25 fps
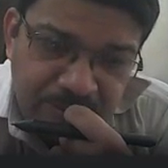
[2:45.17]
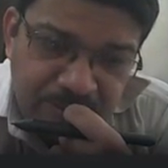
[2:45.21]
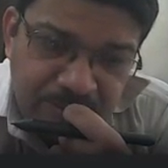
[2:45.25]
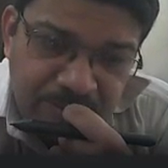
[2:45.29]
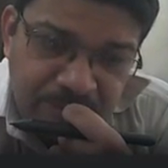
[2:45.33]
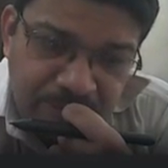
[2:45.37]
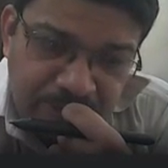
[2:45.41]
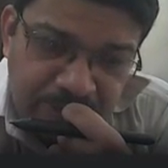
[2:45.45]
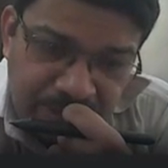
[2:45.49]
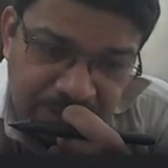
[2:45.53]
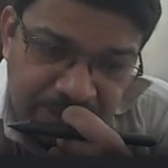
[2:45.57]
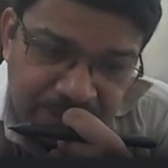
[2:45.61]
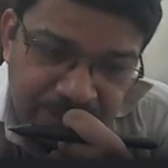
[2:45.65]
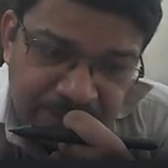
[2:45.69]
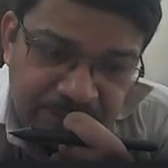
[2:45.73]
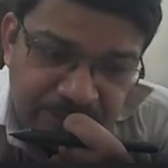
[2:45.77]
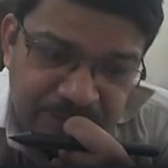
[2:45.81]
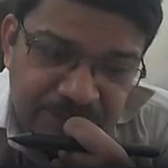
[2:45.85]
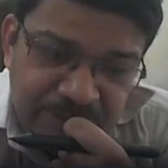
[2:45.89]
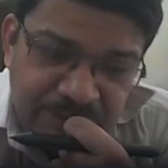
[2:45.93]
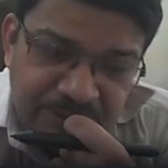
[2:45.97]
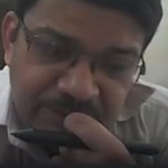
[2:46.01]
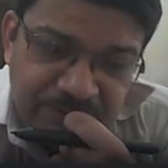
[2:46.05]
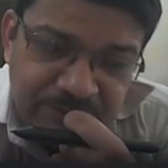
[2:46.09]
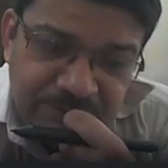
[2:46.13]
and
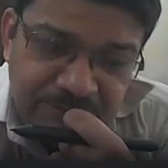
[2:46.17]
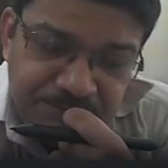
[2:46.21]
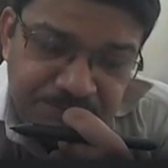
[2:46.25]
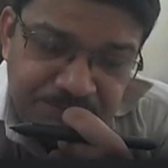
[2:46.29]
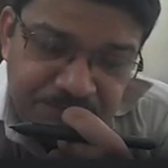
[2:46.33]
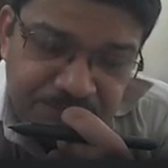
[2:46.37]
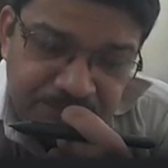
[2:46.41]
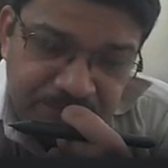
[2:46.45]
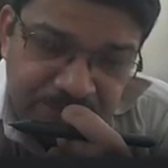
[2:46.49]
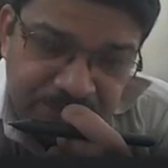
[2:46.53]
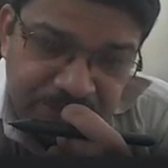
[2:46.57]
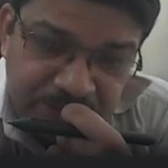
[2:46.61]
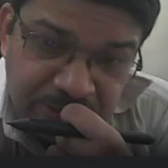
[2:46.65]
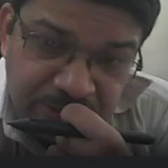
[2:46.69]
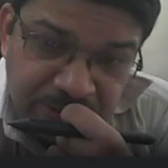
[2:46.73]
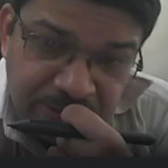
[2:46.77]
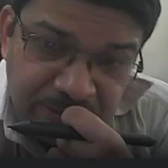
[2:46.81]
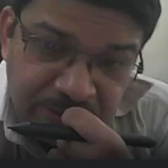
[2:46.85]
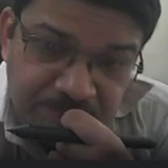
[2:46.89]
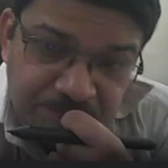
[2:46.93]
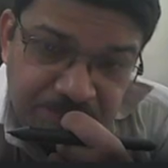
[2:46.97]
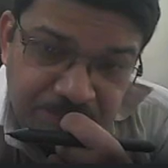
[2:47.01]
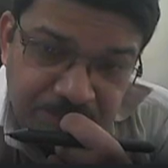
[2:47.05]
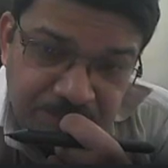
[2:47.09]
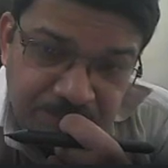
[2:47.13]

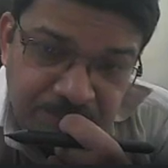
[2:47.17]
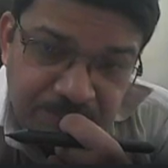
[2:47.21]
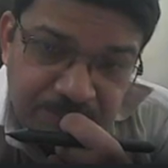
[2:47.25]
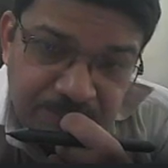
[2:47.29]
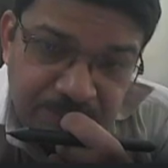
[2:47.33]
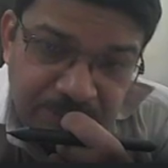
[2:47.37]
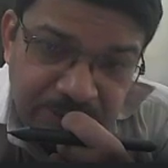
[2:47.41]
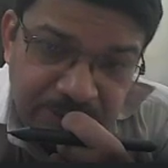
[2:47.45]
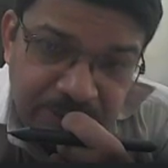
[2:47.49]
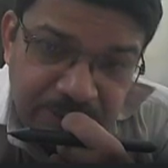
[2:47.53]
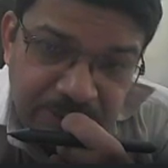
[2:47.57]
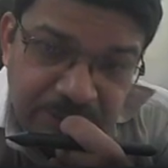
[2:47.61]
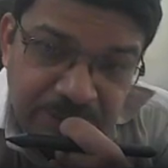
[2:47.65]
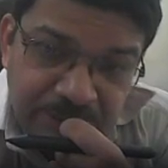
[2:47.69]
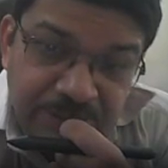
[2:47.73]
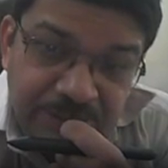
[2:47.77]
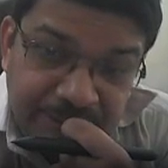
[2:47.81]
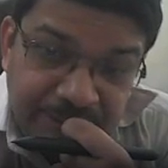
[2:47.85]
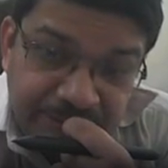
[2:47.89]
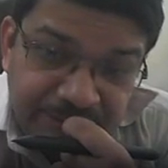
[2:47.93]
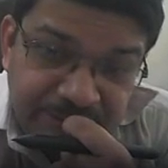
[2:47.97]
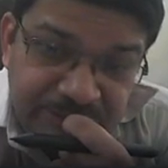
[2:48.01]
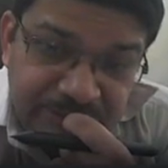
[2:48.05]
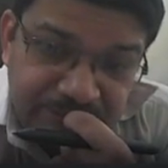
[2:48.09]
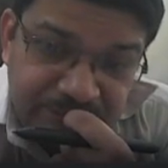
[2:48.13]
the
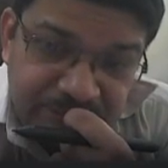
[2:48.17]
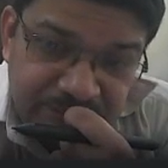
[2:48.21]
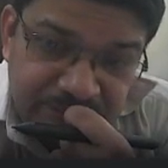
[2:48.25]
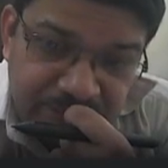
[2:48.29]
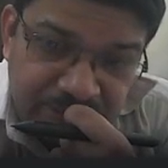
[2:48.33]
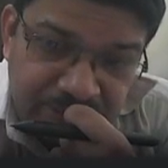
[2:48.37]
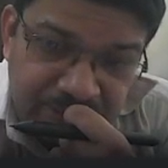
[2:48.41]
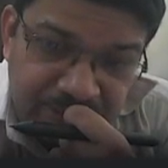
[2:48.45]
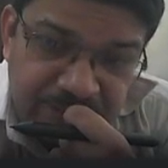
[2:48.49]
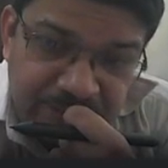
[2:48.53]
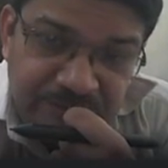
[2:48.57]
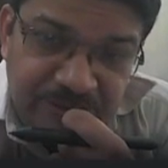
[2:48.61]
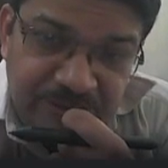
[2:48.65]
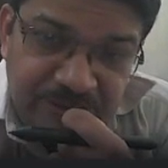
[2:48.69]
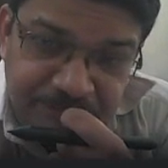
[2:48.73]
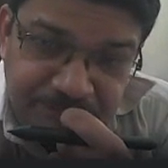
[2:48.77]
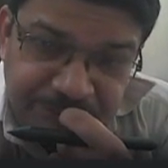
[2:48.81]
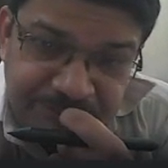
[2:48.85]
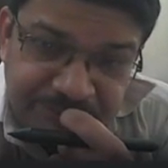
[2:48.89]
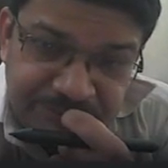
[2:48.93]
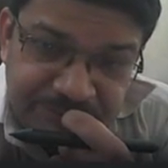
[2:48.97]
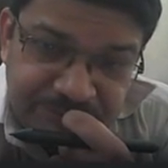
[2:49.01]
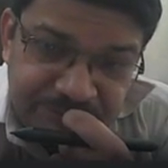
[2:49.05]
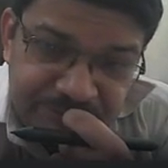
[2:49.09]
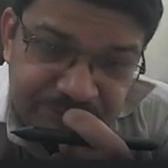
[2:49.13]
reaction at the
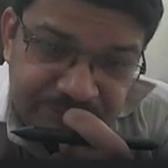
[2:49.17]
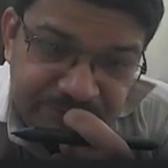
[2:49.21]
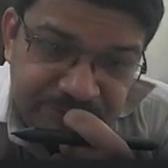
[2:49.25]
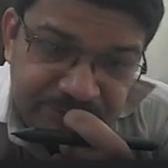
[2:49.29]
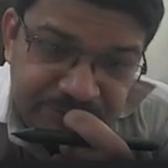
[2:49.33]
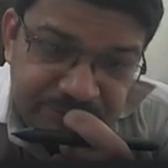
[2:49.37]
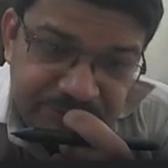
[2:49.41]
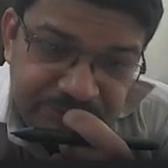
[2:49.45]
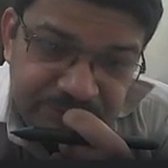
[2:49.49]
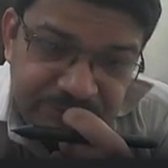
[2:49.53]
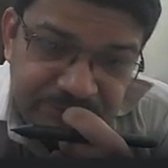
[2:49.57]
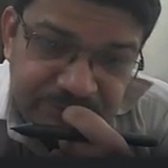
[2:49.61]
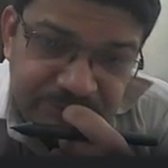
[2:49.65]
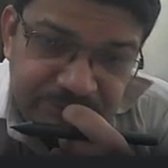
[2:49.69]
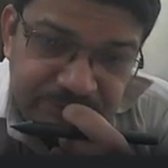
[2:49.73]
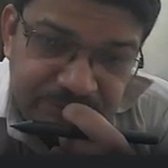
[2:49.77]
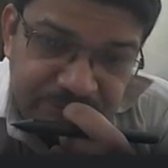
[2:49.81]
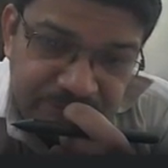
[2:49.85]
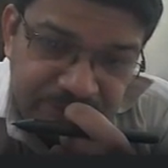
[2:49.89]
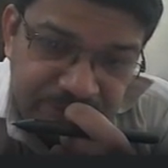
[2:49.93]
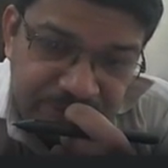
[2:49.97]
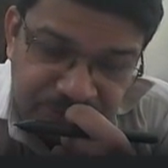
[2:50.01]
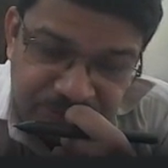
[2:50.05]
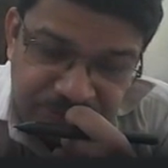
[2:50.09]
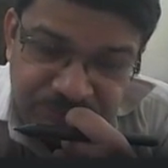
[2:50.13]
base
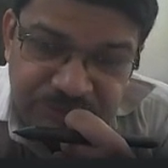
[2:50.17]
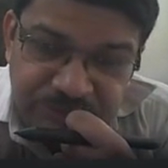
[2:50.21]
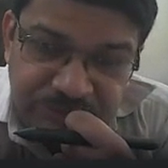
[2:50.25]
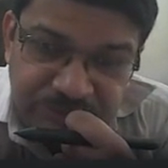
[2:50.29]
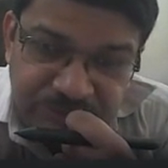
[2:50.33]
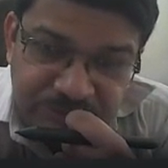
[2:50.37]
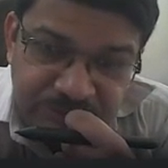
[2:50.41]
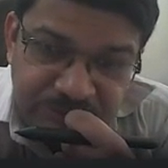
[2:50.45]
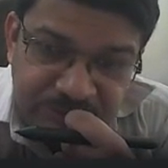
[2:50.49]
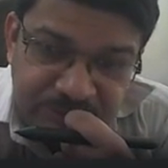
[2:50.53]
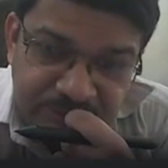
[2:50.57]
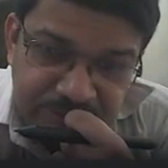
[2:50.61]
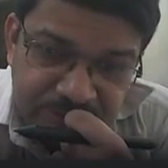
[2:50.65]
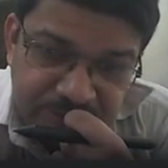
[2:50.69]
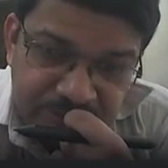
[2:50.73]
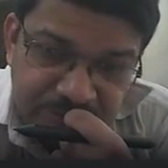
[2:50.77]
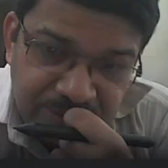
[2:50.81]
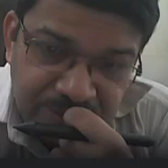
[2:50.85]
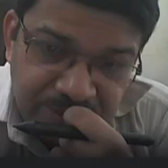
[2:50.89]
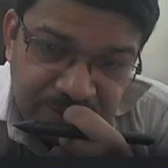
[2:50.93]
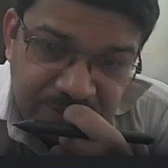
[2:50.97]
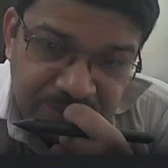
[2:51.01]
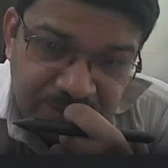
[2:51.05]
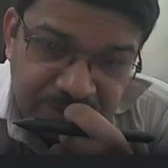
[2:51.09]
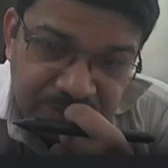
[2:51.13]
using
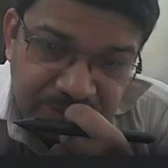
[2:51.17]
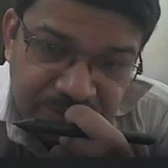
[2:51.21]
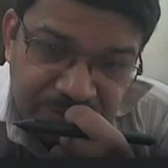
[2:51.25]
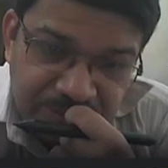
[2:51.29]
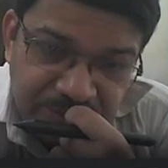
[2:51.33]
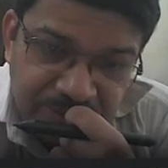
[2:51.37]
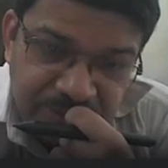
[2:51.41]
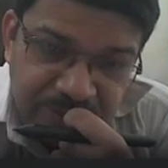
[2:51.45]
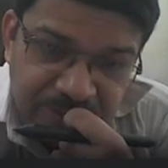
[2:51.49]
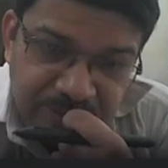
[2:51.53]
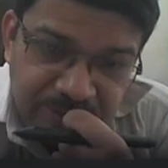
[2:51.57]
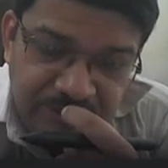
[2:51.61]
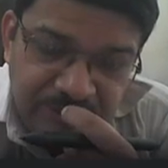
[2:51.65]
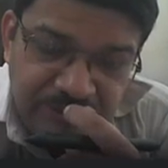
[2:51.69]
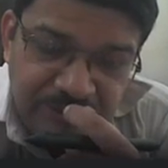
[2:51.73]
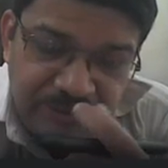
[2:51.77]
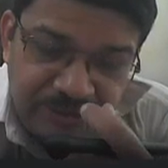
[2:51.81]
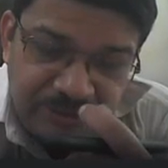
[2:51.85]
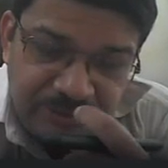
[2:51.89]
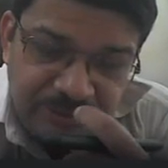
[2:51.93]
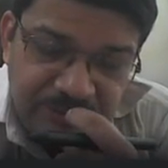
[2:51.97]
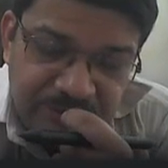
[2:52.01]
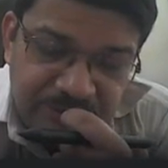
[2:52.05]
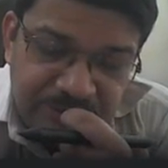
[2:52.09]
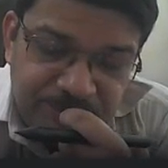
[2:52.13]

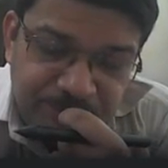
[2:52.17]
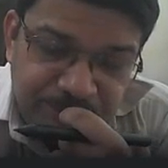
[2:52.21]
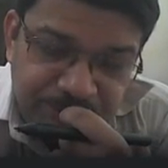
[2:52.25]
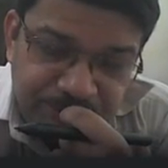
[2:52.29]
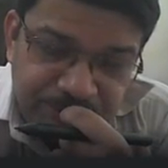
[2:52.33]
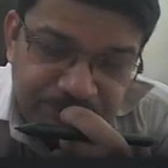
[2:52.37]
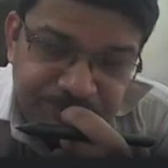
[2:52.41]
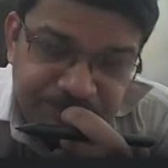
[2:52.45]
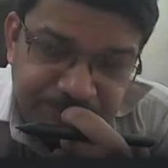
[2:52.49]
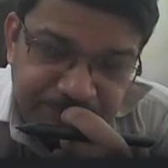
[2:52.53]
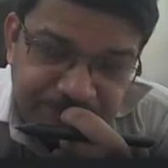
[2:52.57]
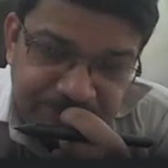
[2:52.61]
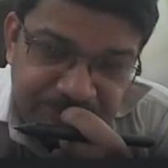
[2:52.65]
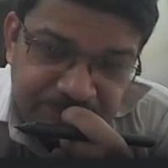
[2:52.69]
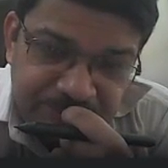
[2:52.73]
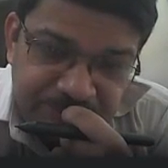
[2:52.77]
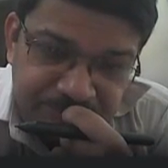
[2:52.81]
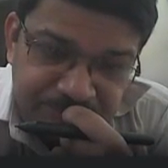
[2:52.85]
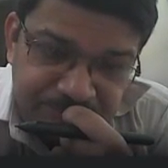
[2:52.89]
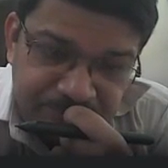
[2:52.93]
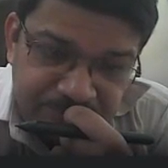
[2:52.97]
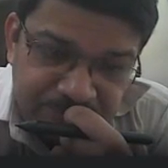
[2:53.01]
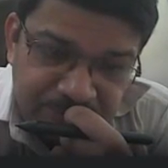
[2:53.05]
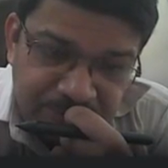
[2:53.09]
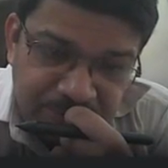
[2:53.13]
response
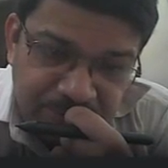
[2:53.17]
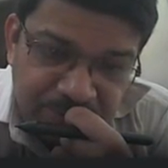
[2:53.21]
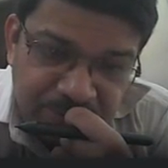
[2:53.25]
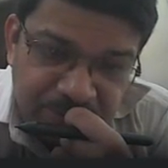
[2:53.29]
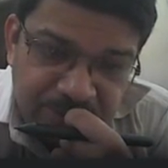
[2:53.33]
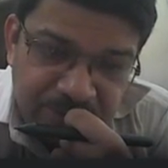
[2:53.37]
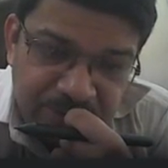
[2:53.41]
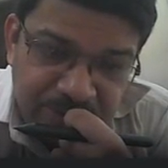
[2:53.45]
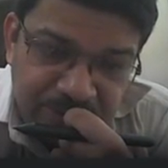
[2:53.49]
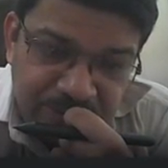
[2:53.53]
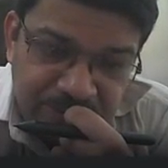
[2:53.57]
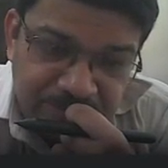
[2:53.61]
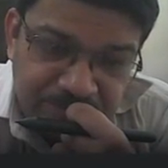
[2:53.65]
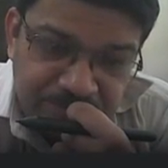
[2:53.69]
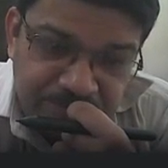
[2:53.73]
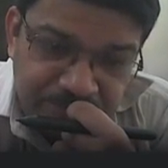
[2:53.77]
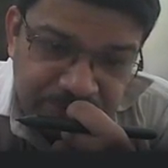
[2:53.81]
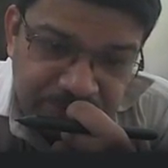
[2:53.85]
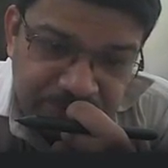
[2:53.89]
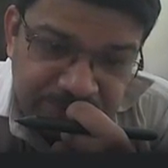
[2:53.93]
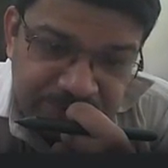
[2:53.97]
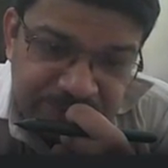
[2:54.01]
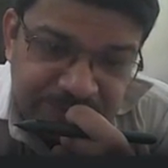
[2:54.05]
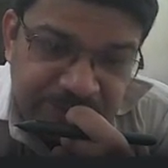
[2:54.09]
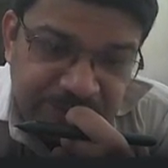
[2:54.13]
spectrum or
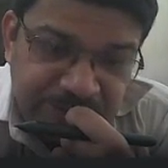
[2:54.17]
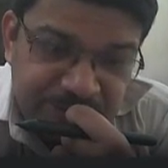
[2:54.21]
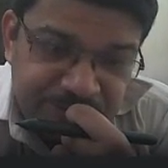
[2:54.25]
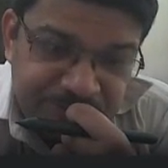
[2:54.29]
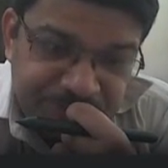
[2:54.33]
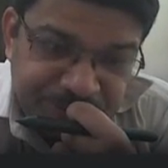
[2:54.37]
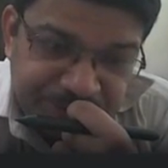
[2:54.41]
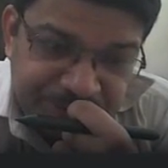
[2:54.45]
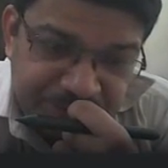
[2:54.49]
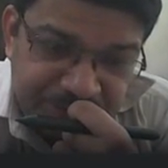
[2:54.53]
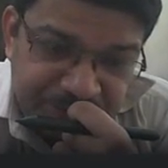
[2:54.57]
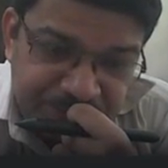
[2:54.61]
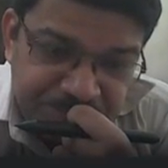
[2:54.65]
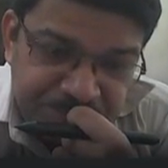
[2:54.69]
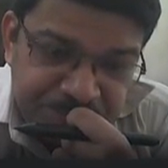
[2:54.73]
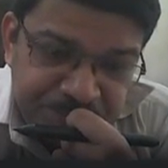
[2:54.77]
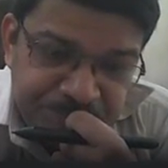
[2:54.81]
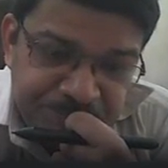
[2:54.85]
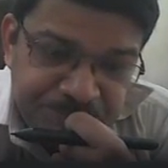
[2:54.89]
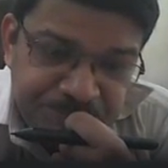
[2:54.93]
design spectrum.